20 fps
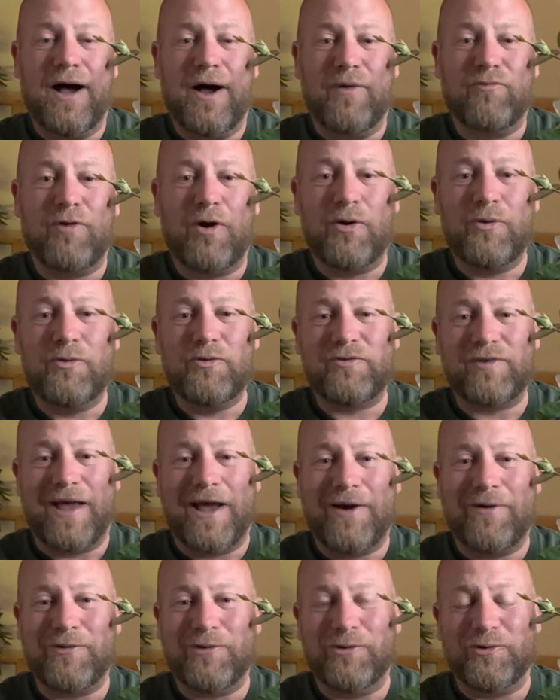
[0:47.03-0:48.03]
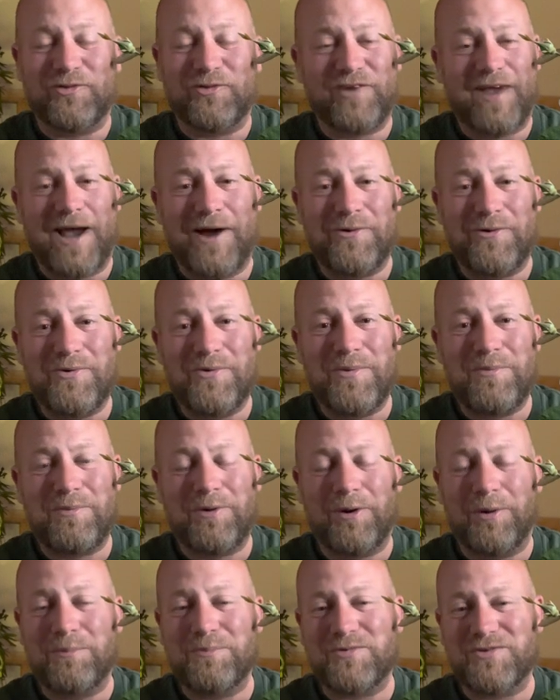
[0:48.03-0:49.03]
rolls out your towel,
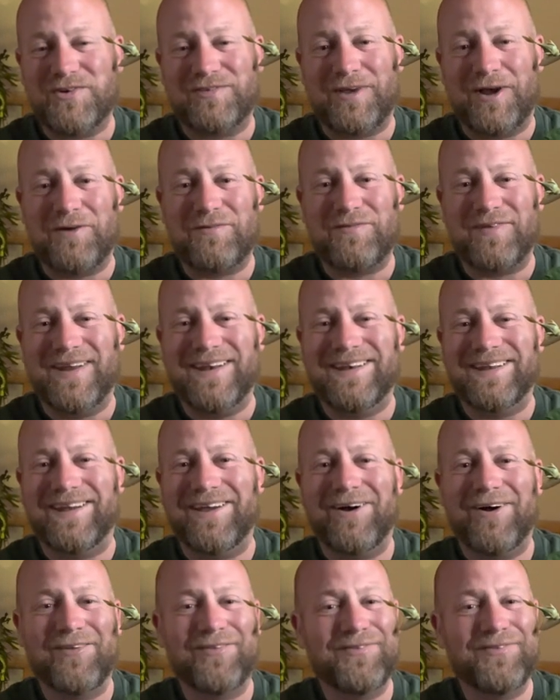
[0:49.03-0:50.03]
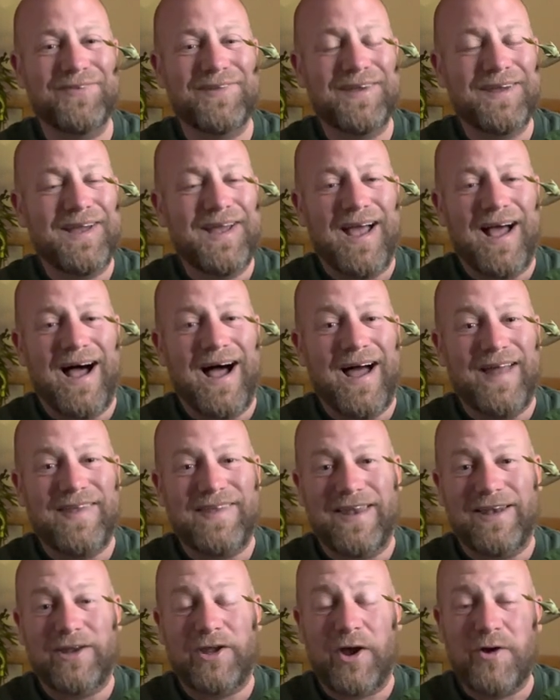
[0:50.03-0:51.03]
plumps yourself in the garden, and
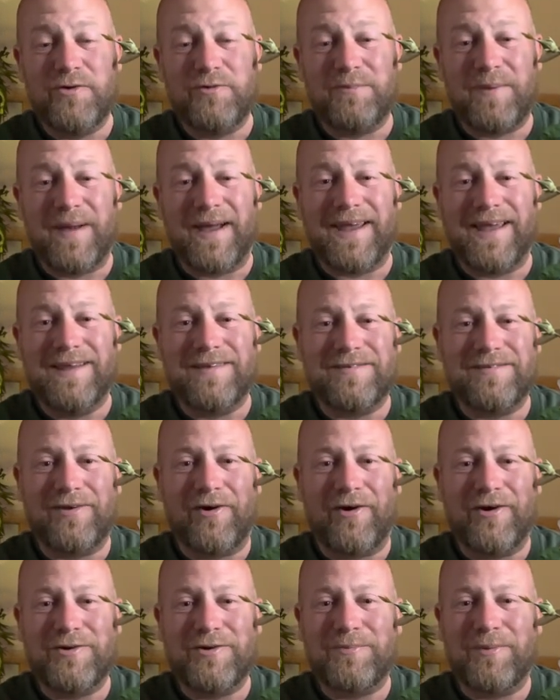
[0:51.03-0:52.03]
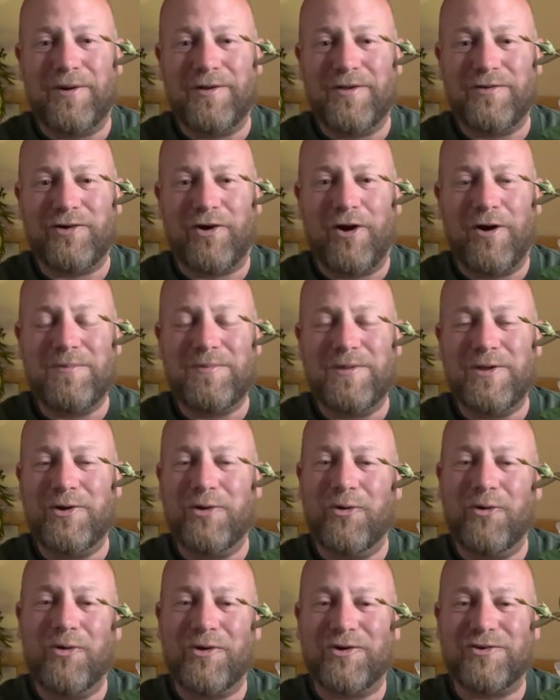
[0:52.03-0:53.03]
then goes back inside by the time the
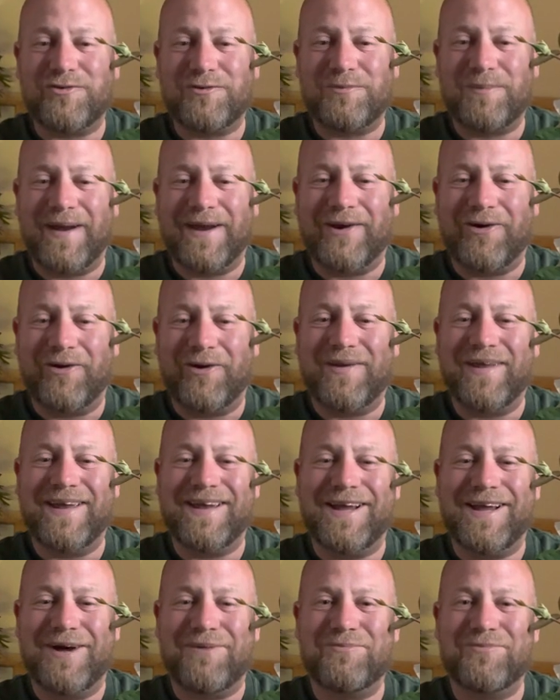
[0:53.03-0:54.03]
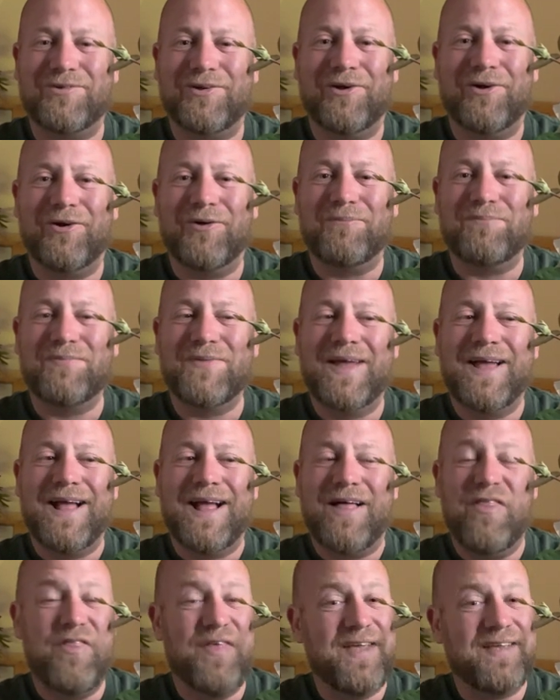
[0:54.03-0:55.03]
August bank holiday comes along,
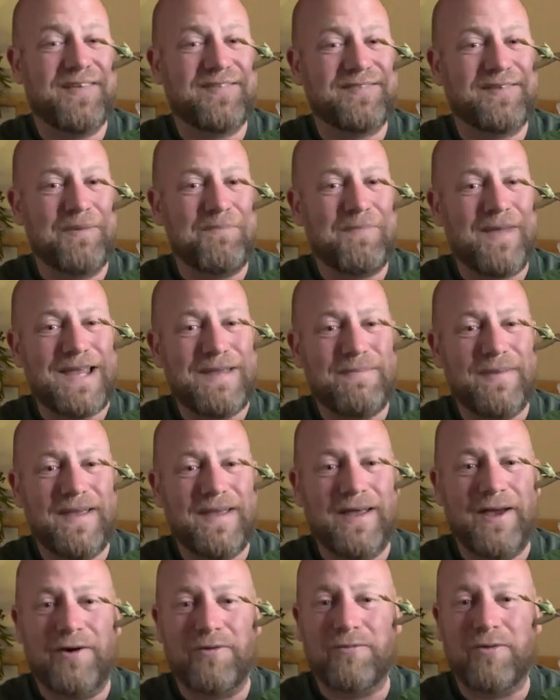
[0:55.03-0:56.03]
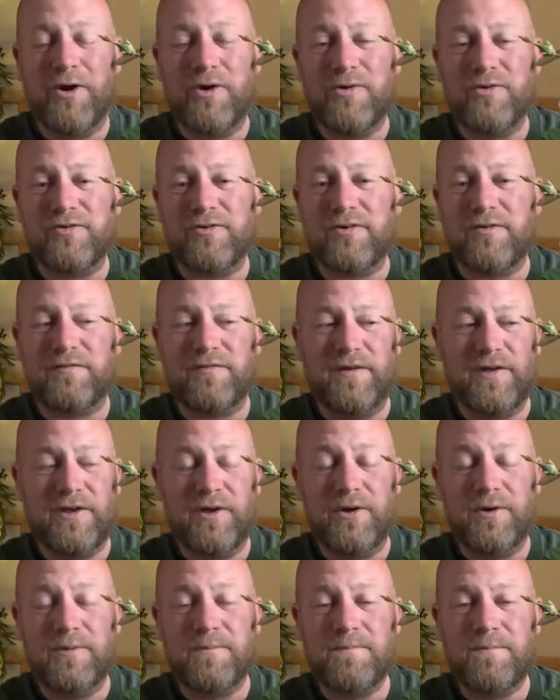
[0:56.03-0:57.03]
this may be a rose for
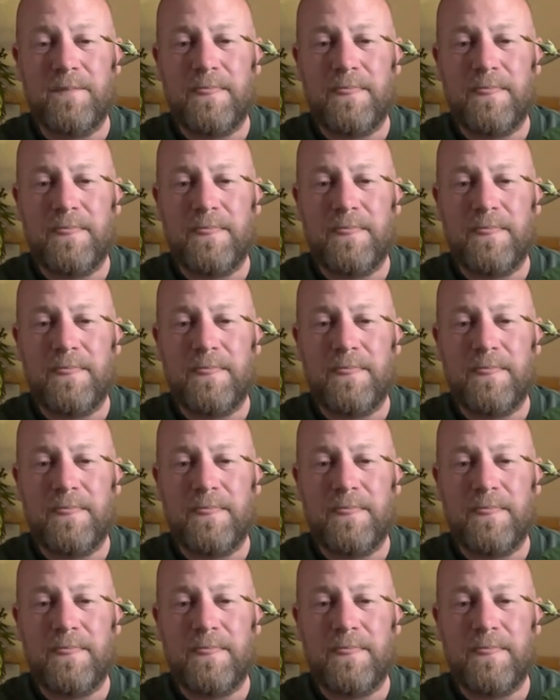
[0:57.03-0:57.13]
you.